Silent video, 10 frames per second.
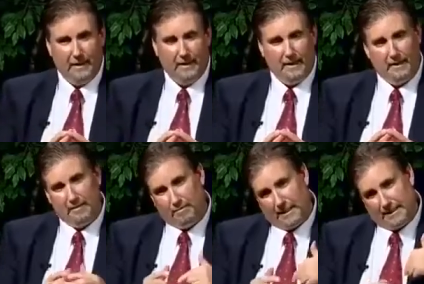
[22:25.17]

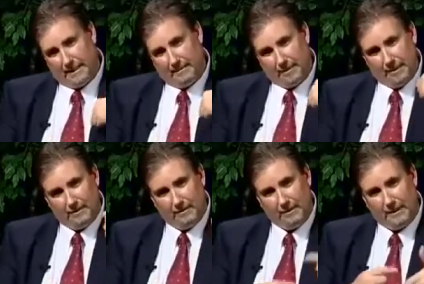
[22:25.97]
And by the time we
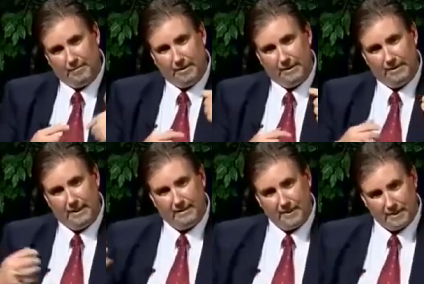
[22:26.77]
get through that period of time,